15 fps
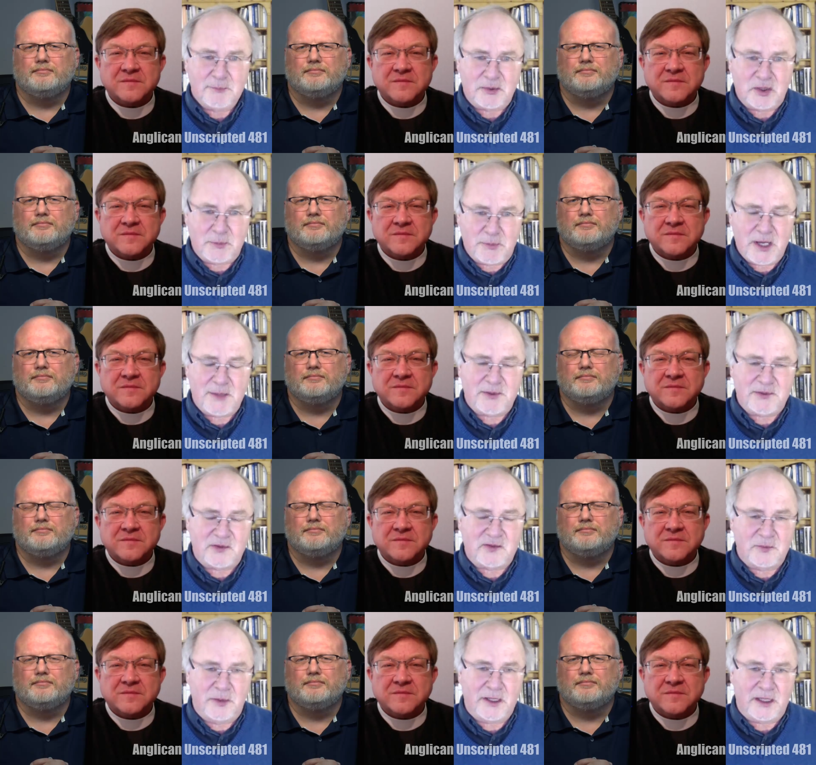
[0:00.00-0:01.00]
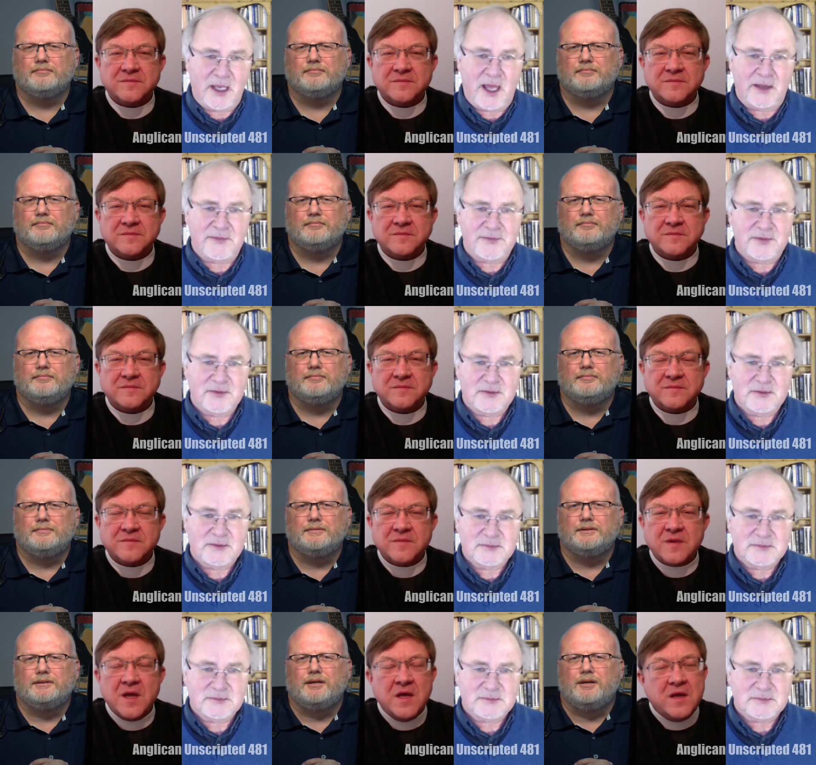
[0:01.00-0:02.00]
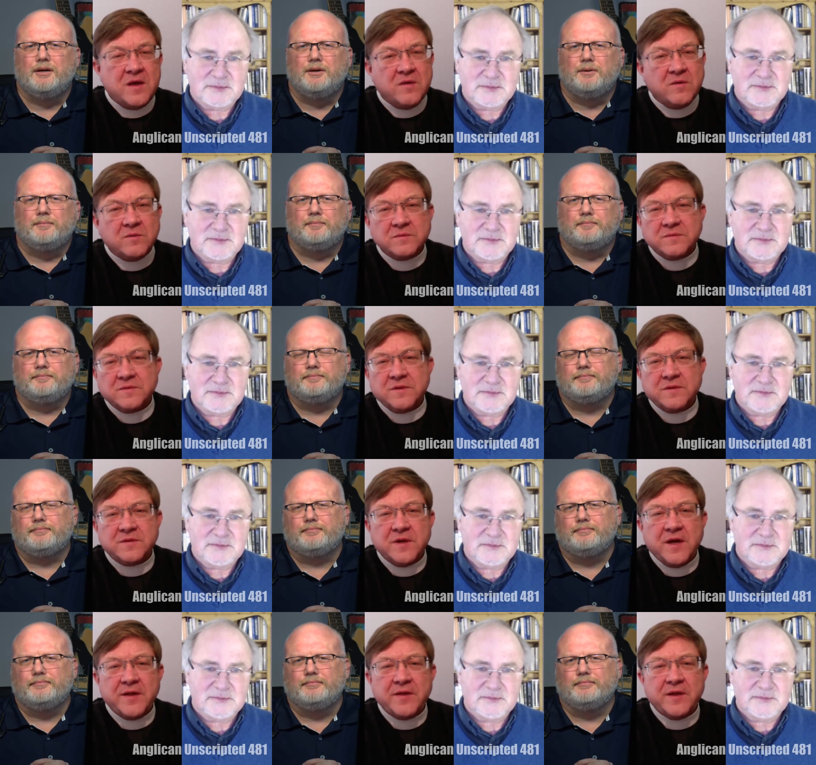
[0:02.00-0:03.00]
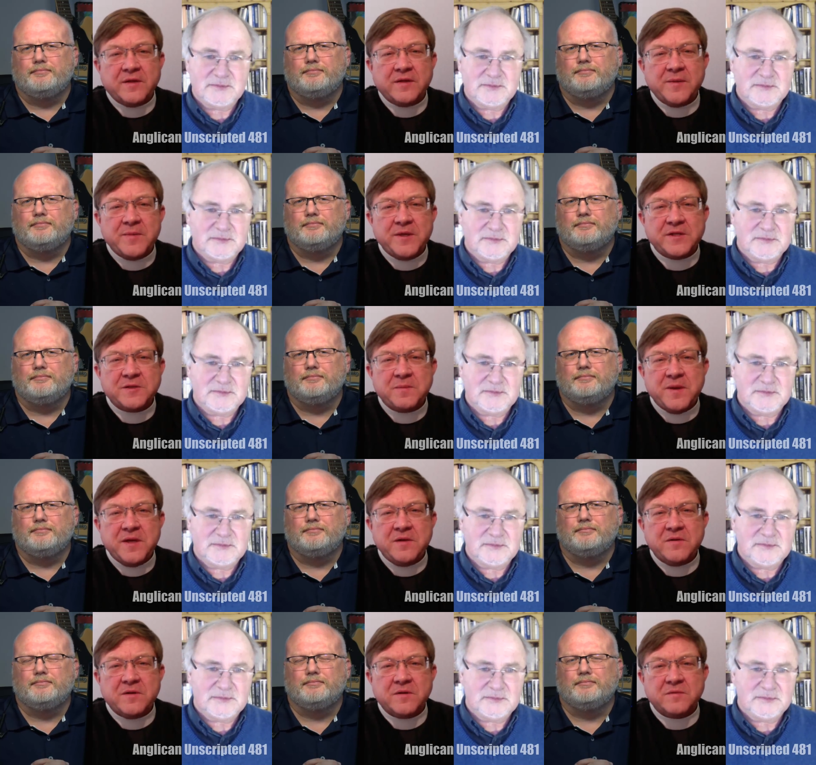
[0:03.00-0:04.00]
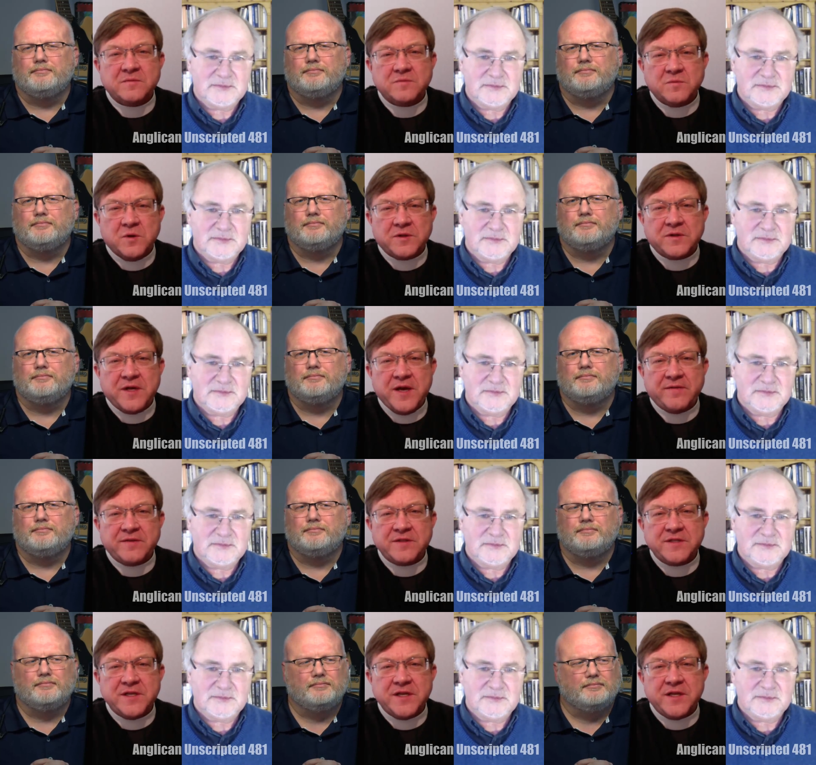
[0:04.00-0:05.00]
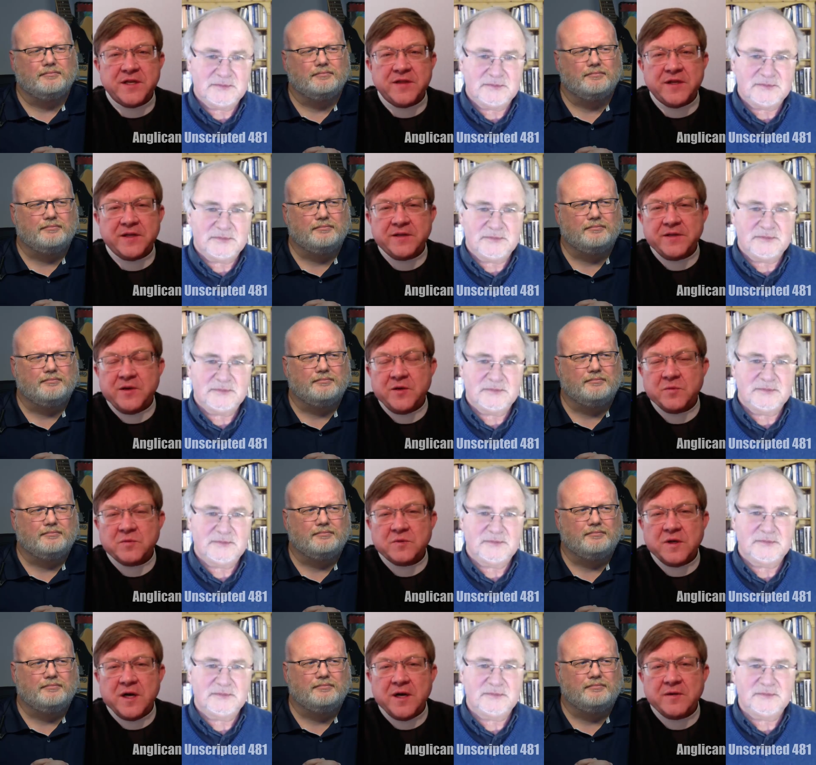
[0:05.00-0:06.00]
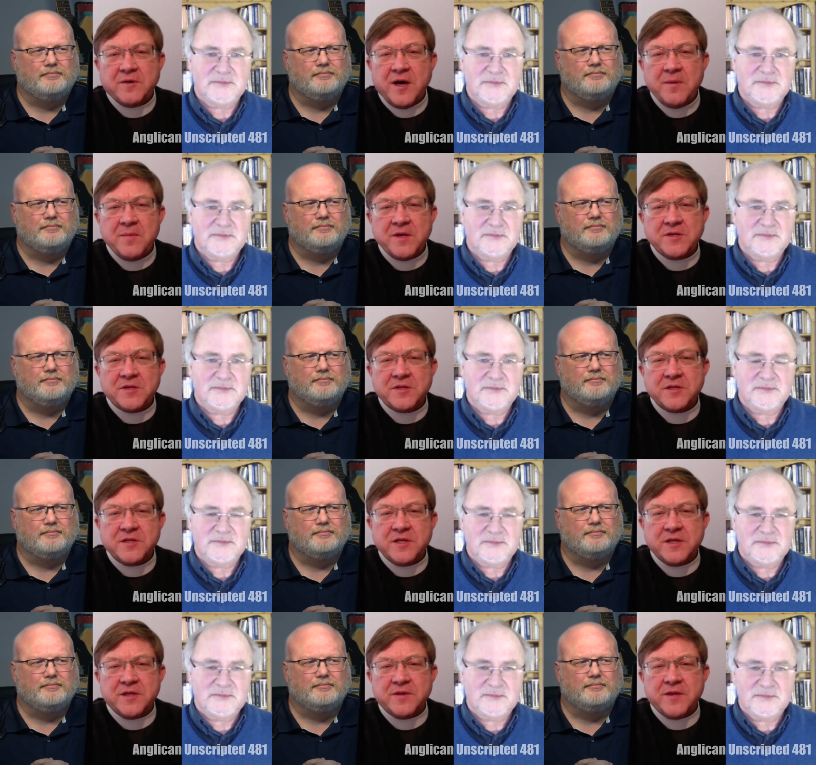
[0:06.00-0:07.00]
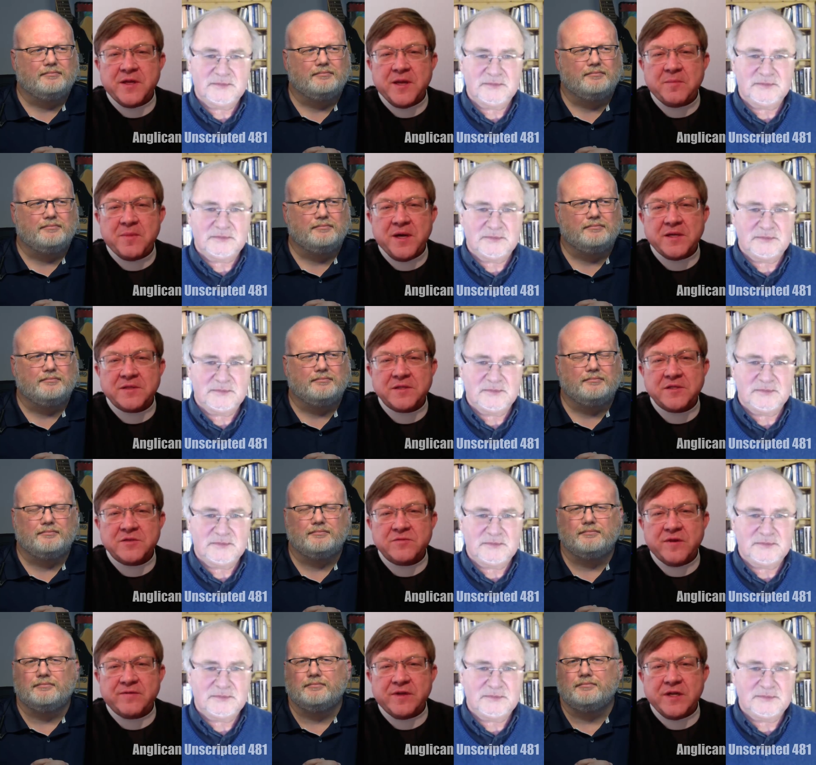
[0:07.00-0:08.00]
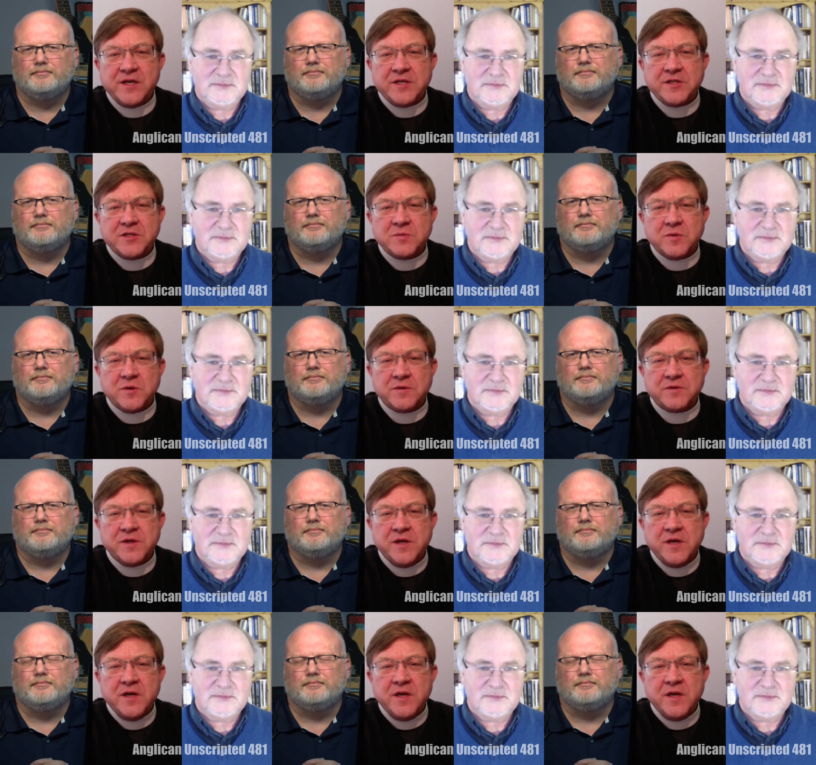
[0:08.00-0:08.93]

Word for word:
Speaker 1: but the purpose is to bring life. Well,
Speaker 2: I, let me expand on what Gavin said, and that you know I, I mentioned uh, that passage in Revelations where